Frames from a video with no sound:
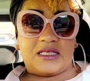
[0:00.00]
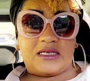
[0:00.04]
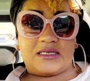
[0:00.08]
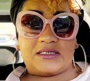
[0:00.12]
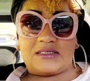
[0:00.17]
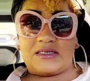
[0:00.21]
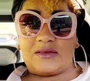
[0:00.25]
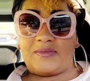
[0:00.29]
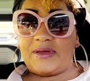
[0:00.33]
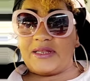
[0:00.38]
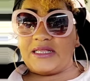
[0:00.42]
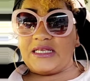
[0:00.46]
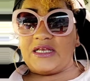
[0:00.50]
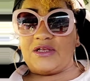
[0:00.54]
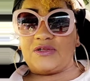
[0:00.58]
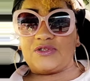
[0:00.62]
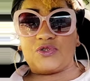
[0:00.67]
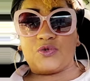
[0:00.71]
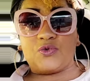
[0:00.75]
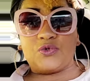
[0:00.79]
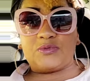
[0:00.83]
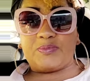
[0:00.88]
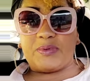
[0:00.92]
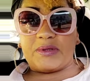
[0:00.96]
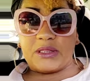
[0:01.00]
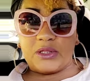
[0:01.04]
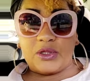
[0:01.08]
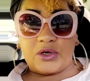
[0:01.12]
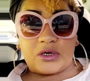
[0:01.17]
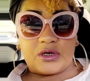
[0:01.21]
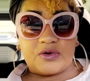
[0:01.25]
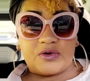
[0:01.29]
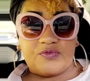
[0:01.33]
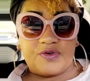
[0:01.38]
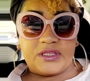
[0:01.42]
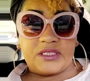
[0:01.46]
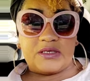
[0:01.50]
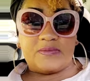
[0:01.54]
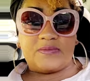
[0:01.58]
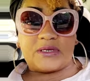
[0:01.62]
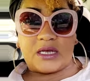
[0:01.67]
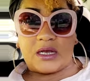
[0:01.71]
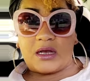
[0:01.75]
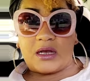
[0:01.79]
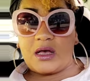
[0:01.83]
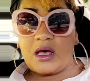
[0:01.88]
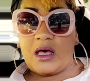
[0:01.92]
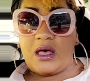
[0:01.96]
Somebody else who's been looking for them can
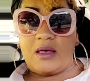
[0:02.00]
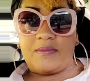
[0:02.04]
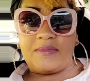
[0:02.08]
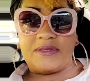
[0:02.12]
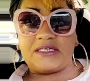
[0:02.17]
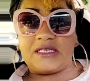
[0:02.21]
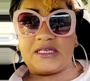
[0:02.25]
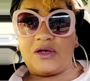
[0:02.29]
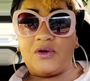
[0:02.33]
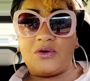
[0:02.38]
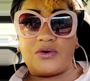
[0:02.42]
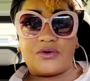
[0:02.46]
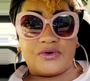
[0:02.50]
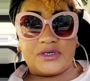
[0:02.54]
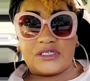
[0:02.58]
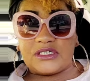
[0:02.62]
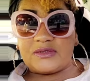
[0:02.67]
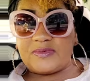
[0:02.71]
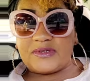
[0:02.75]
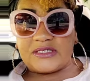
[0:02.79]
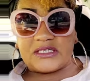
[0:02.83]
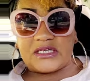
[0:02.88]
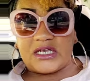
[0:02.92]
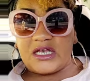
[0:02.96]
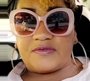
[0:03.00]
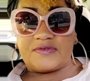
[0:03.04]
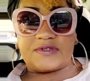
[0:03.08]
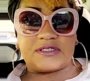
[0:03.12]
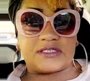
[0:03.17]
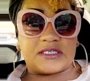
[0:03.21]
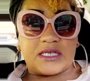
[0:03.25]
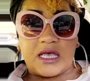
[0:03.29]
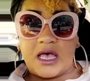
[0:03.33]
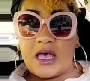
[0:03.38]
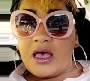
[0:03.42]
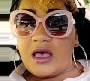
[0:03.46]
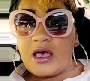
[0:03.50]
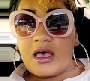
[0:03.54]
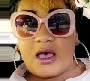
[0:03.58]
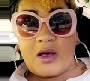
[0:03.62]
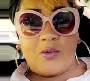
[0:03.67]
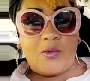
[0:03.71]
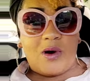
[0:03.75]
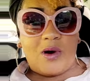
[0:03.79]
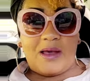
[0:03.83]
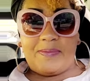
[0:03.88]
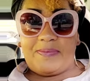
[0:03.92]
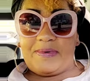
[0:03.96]
come and say, oh, Christmas gifts, and
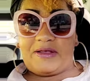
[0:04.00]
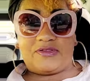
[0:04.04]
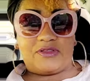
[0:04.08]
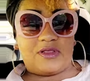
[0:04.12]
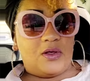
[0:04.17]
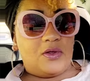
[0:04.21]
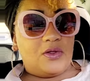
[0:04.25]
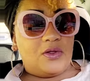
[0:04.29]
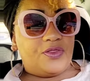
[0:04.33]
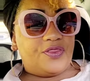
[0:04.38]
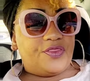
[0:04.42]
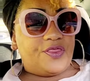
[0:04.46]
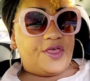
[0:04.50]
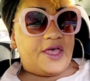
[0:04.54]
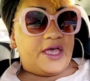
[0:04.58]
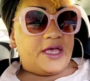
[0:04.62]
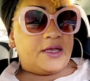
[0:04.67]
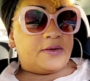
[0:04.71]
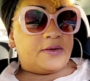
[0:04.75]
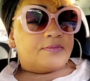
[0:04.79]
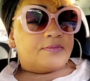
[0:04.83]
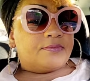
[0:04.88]
wipe out the whole thing.